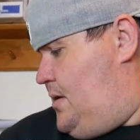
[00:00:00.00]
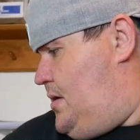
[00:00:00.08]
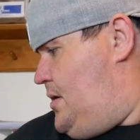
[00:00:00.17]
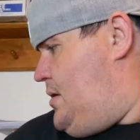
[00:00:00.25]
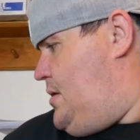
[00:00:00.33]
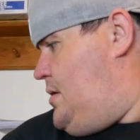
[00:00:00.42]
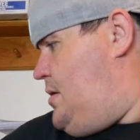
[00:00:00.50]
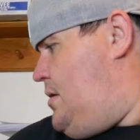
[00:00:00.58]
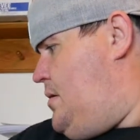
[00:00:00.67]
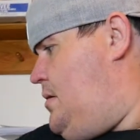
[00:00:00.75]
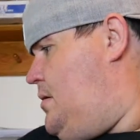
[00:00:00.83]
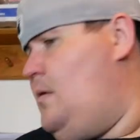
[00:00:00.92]

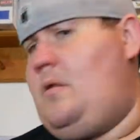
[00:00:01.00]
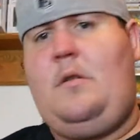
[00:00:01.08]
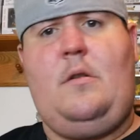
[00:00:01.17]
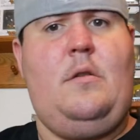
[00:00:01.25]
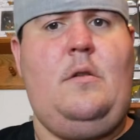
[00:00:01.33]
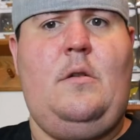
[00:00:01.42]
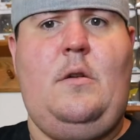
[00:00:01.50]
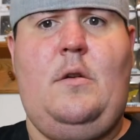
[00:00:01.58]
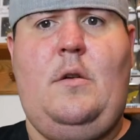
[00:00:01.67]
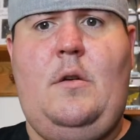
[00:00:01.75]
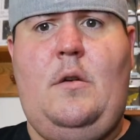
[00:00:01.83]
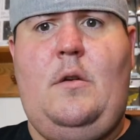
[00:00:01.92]

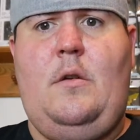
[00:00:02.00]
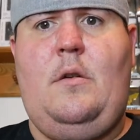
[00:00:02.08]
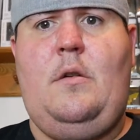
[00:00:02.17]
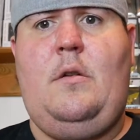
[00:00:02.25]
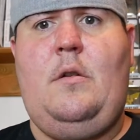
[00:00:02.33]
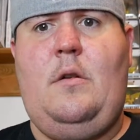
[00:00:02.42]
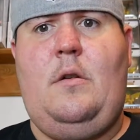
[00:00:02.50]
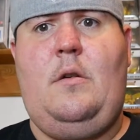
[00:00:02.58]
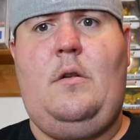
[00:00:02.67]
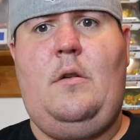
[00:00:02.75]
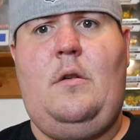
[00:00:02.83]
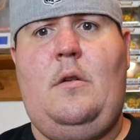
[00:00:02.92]

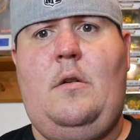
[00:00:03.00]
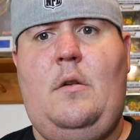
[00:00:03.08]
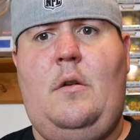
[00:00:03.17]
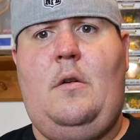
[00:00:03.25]
No one is speaking in this clip.